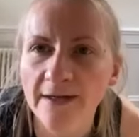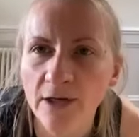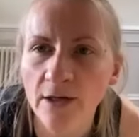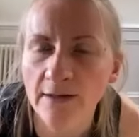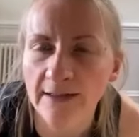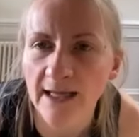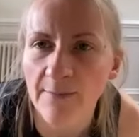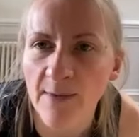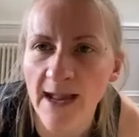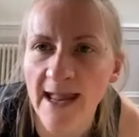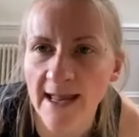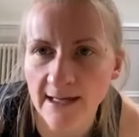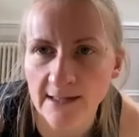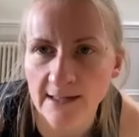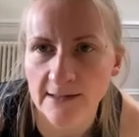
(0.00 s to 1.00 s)
can't get my
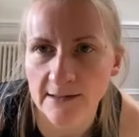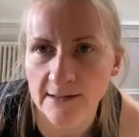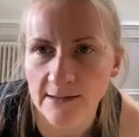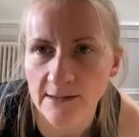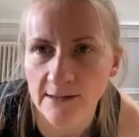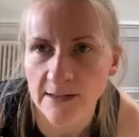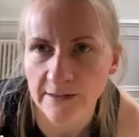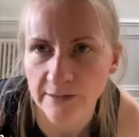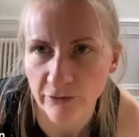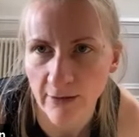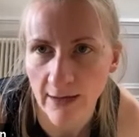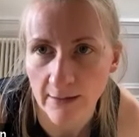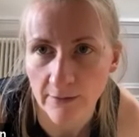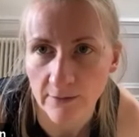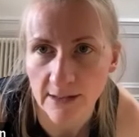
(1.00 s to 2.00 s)
head to the
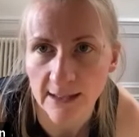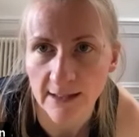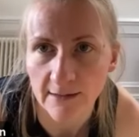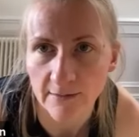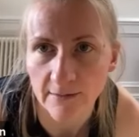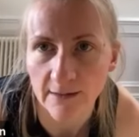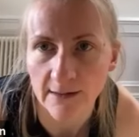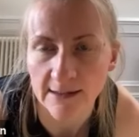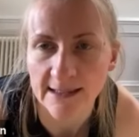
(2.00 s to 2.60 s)
ground. when